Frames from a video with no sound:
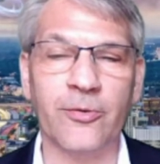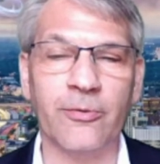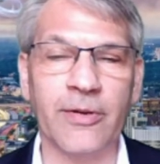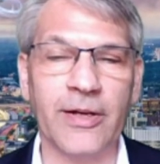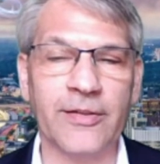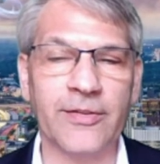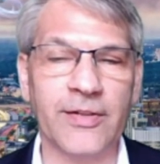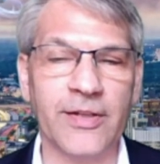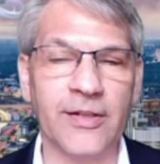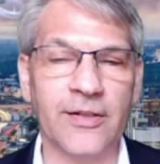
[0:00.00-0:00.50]

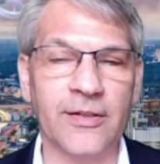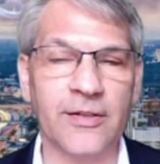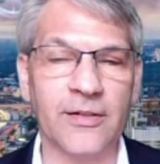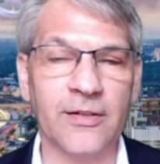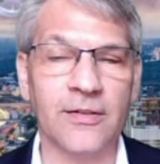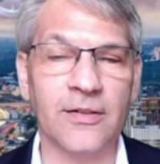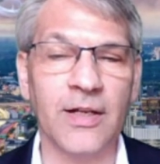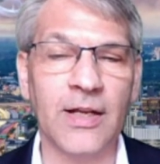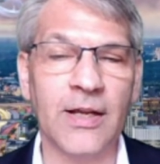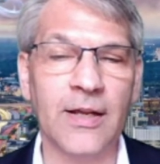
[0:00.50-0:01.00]
throughout the
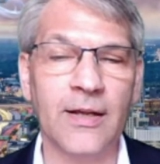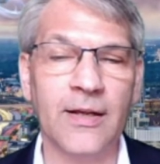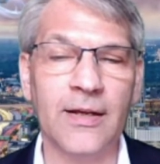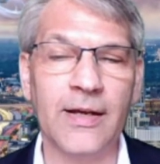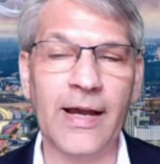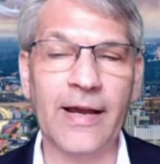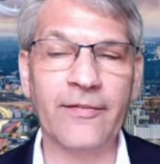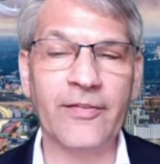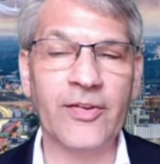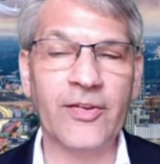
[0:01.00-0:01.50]
year.
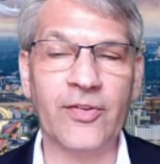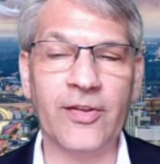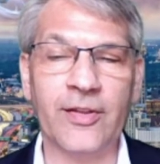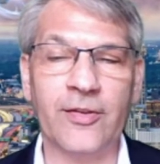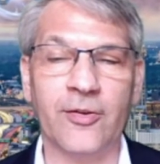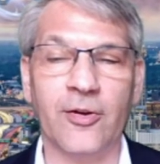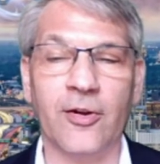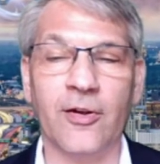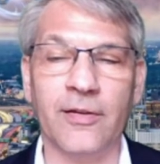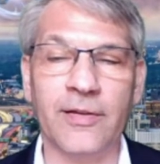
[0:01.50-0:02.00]

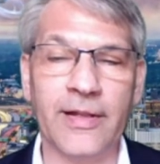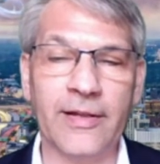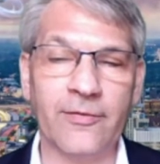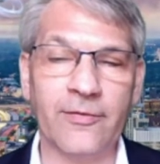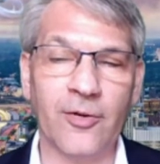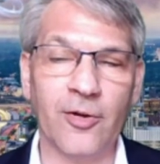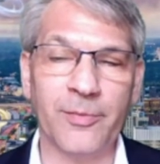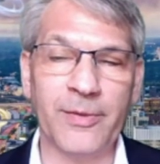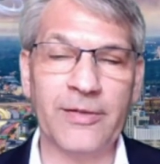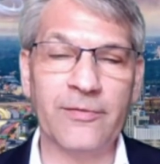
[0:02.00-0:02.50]
Obviously,
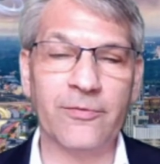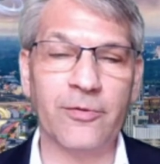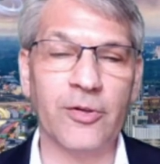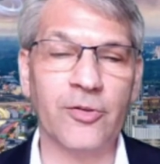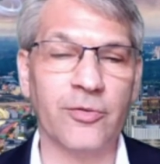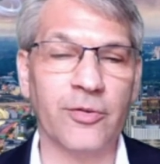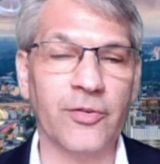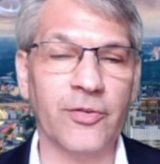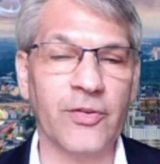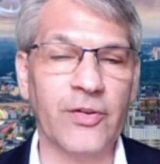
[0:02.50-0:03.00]
they've all been
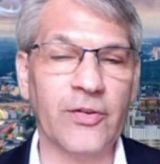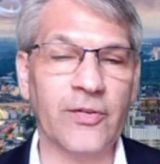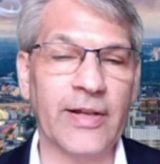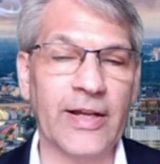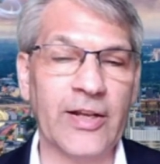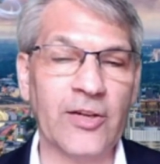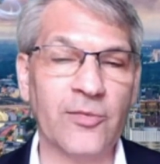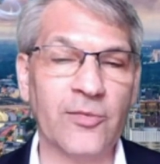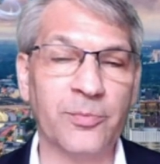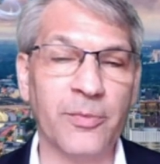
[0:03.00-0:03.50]
virtual since
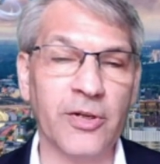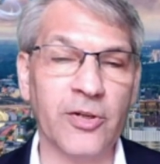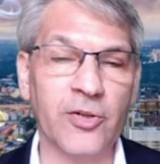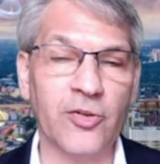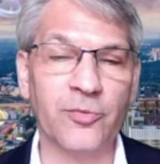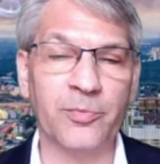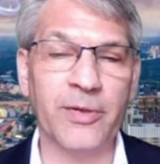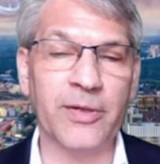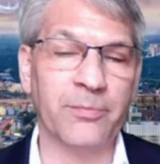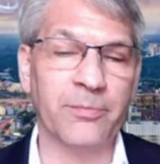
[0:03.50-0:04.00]
last
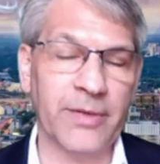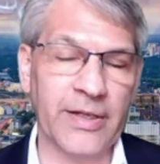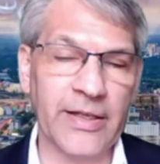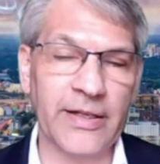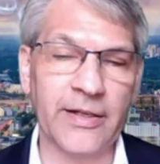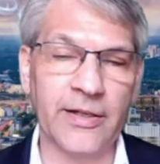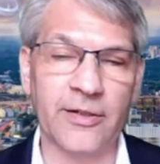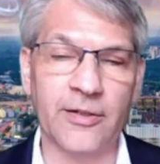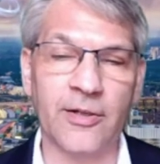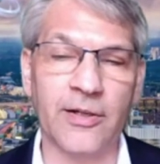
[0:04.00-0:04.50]
March, but
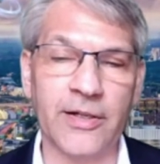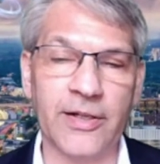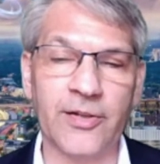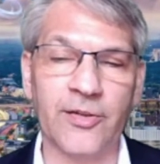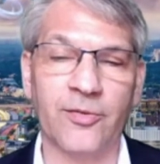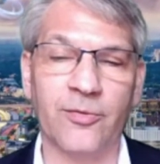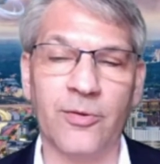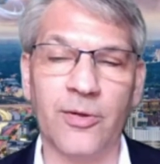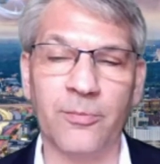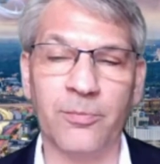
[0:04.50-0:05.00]
beginning in
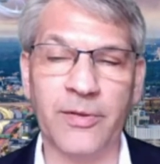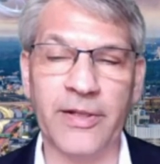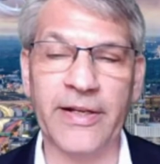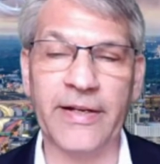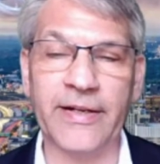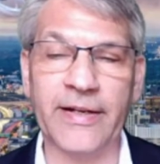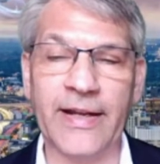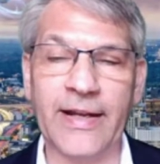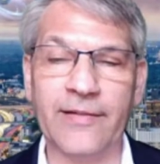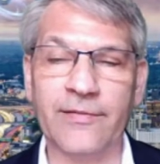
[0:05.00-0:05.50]
August, we're
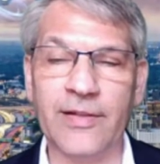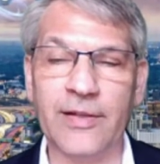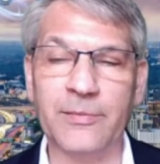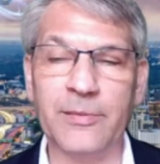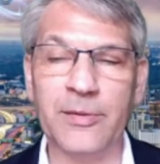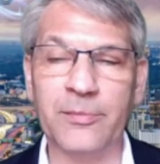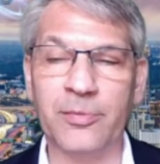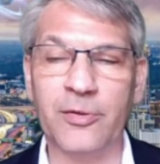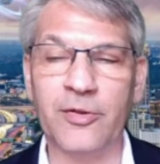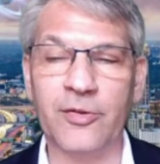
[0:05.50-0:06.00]
planning to have
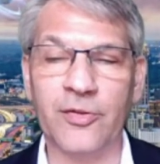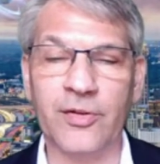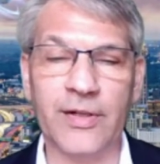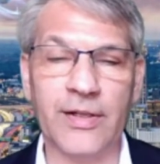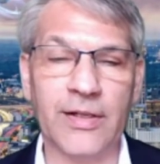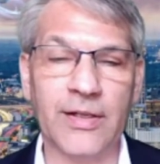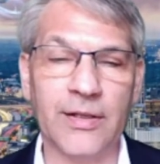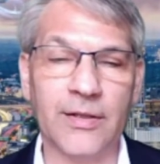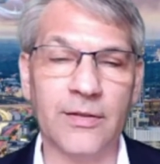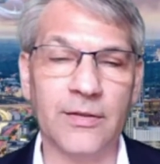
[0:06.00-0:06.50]
them in person
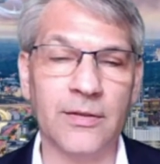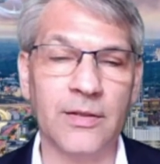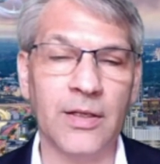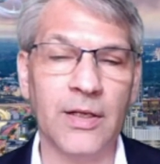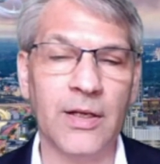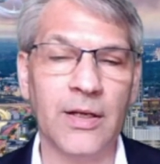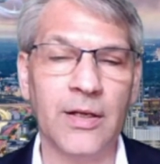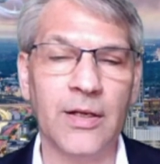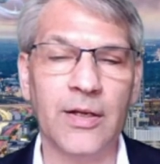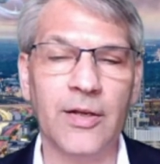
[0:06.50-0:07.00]
again.
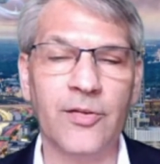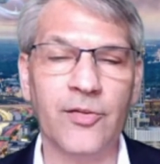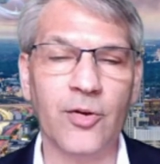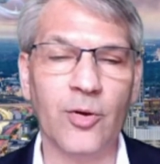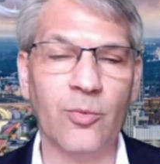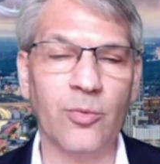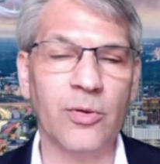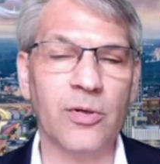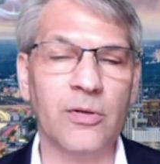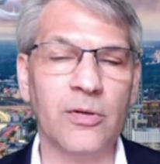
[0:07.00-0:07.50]

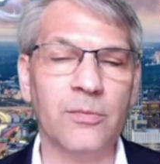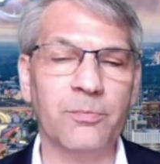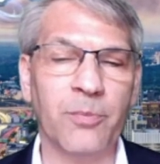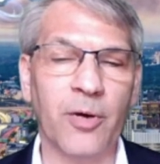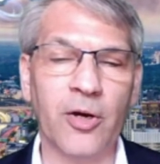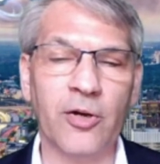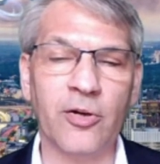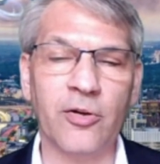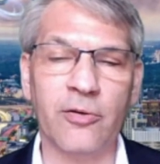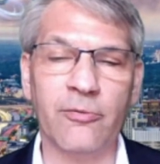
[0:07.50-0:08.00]
So we're
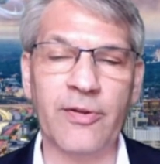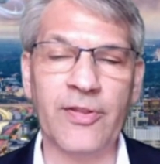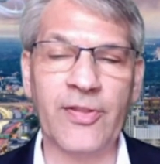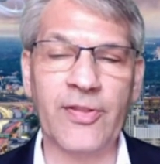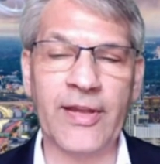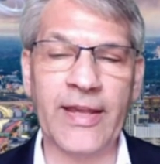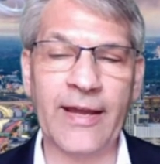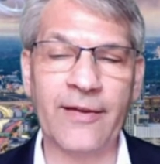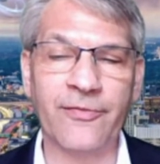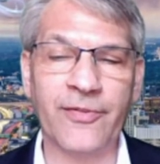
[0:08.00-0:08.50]
partnering with
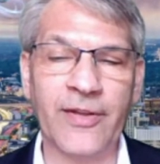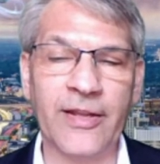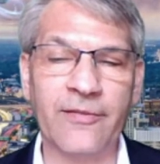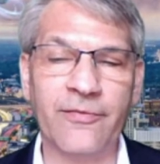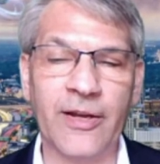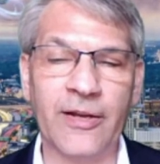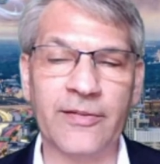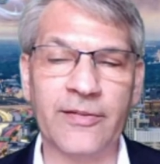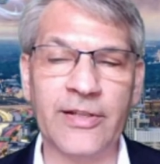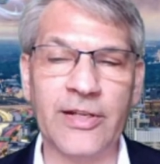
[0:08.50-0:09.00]
the
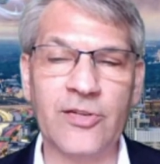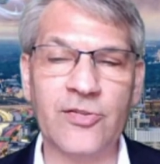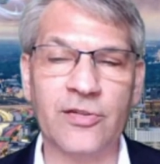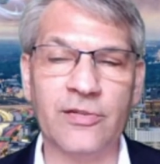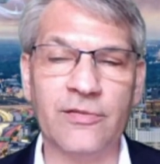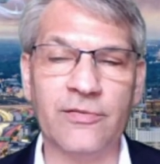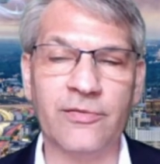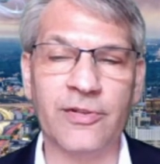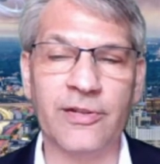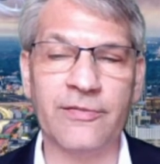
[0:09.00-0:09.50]
CAFE
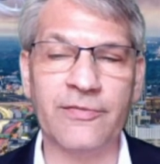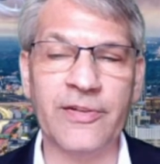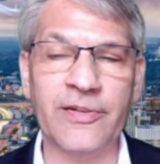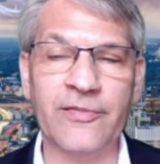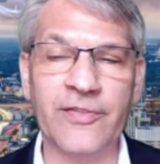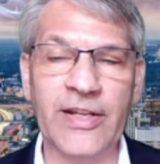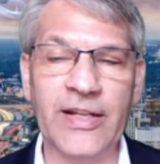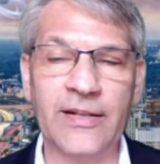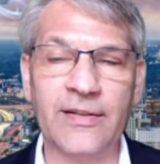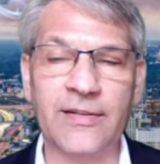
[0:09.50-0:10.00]
Foundation for the
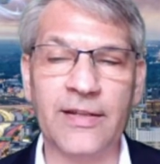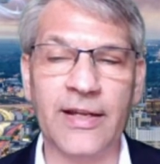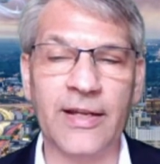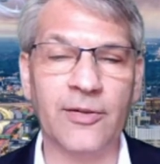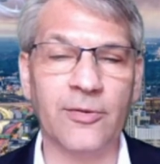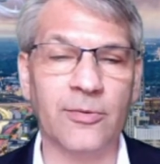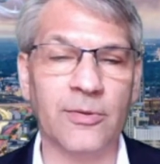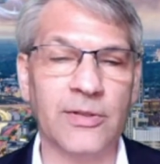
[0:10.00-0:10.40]
15th Annual